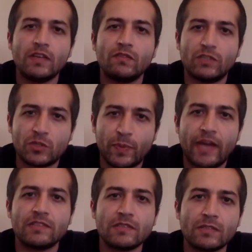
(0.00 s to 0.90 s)
which
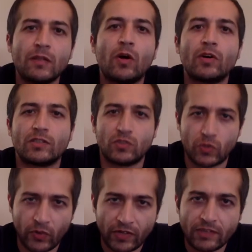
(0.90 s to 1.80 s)
passes along a
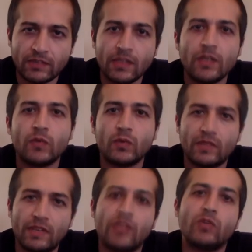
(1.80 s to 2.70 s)
circuit
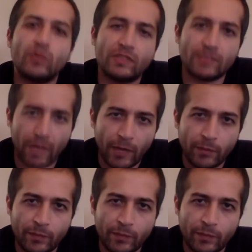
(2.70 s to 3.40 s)
within a unit time.